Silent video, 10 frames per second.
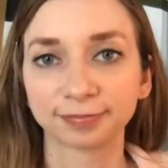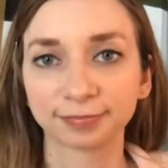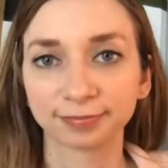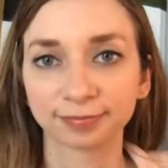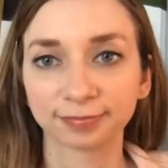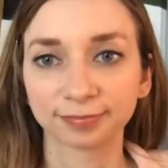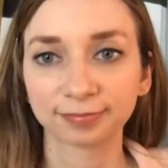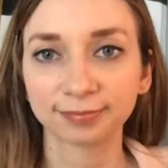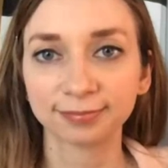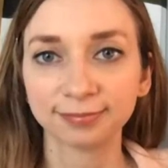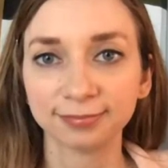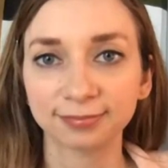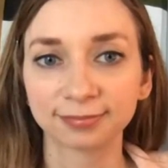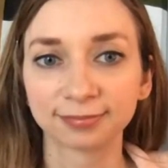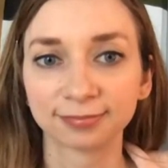
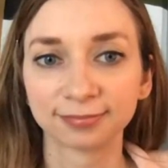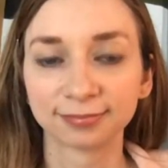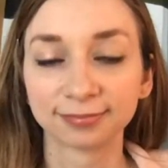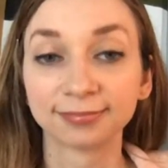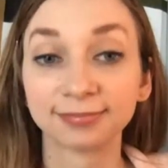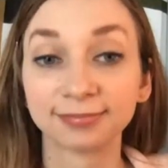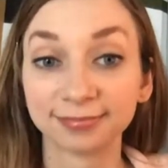The person shown says nothing.